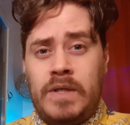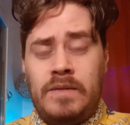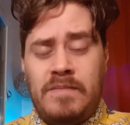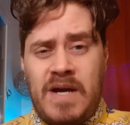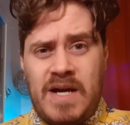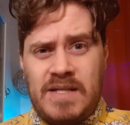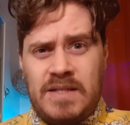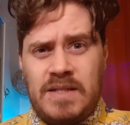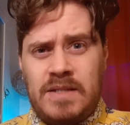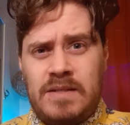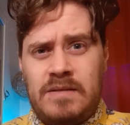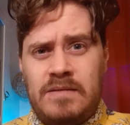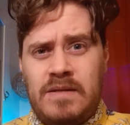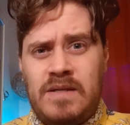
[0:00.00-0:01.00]
the
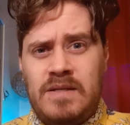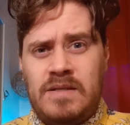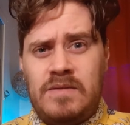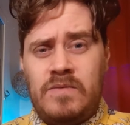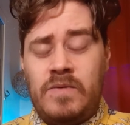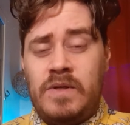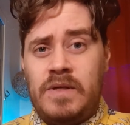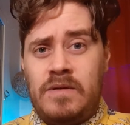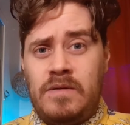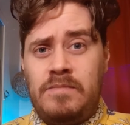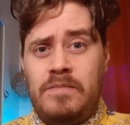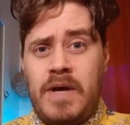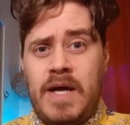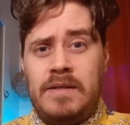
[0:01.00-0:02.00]
masks is a really
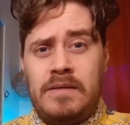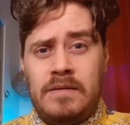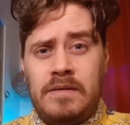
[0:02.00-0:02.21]
good bet.